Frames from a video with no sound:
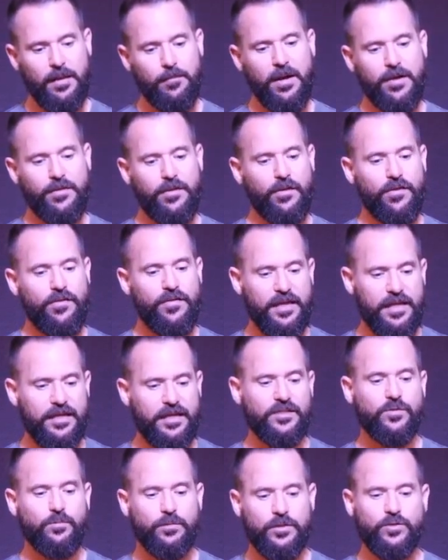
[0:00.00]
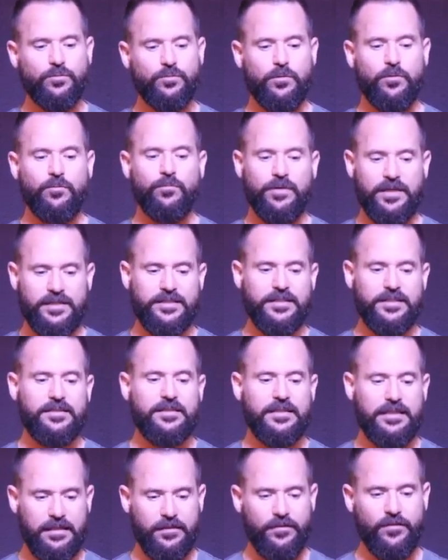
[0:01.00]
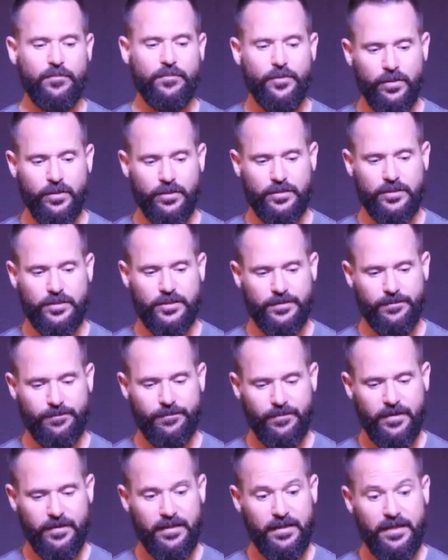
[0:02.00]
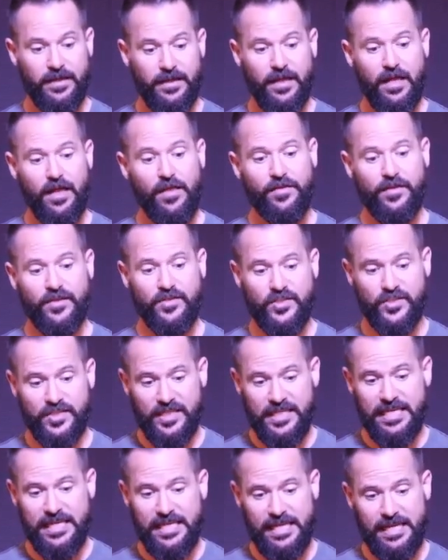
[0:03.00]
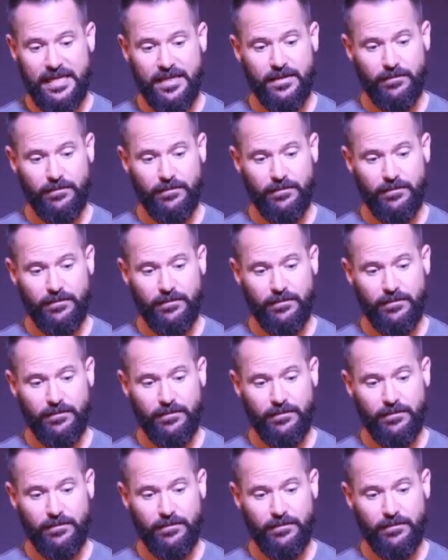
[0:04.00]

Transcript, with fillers: by the things which were written in the books. The sea